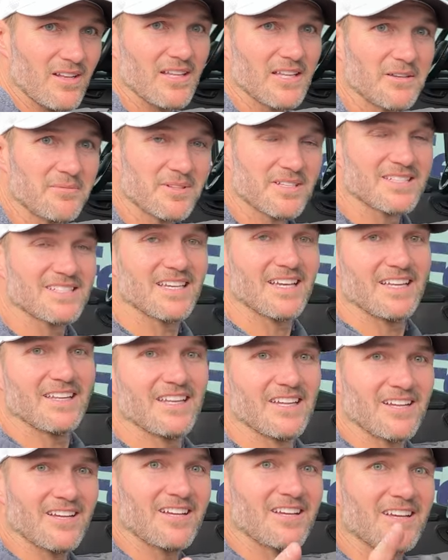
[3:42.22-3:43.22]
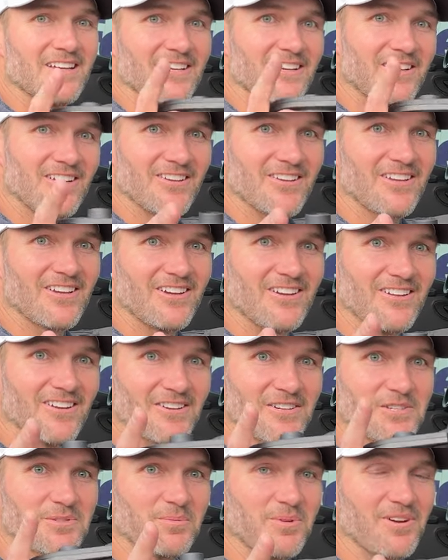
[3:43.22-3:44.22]
limb and say that all y'all
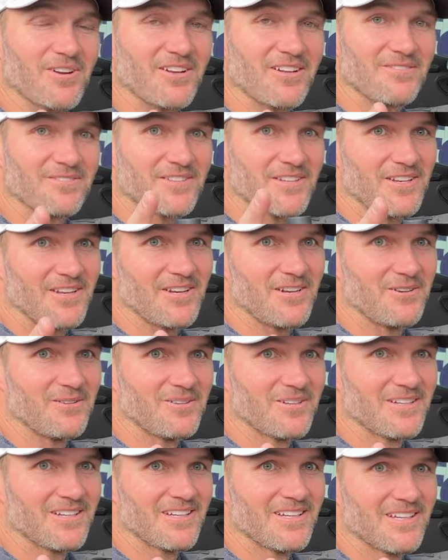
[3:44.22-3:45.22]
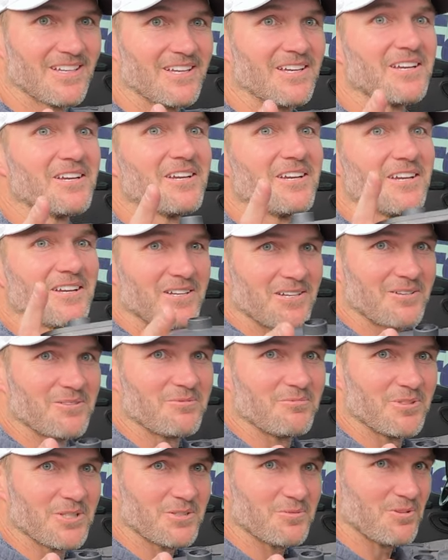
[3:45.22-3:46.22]
are smart enough to know
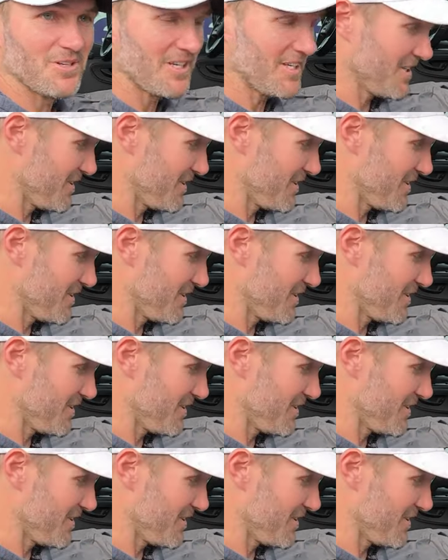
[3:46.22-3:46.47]
which one to